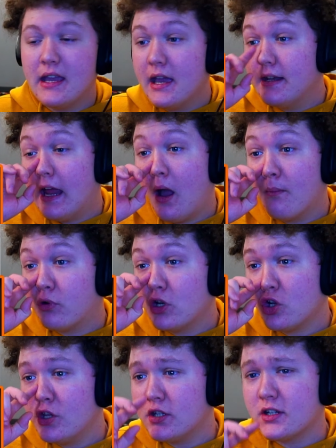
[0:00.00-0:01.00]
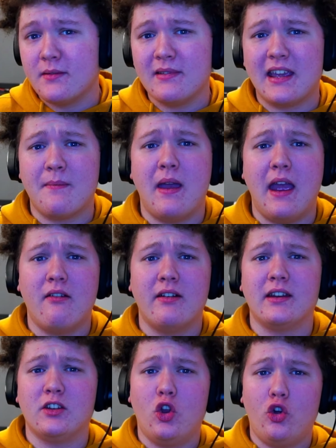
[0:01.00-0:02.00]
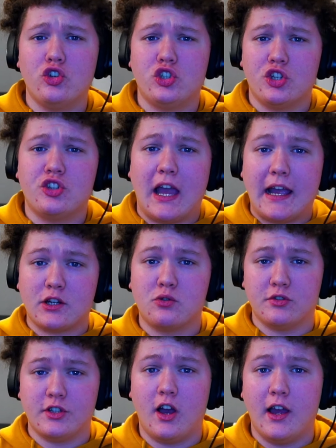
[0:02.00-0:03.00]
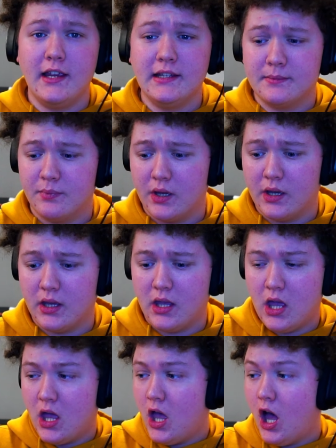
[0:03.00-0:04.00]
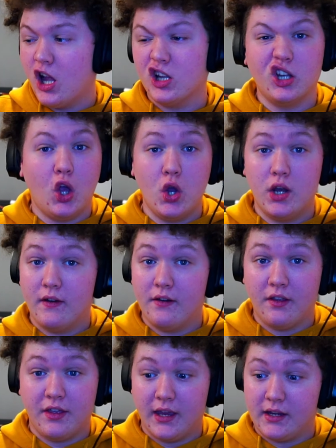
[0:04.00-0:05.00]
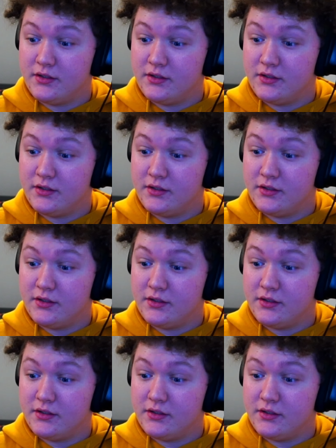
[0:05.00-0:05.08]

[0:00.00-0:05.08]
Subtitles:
Now I'm pretty sure this is going to be comparing not just actual size but a load of other things.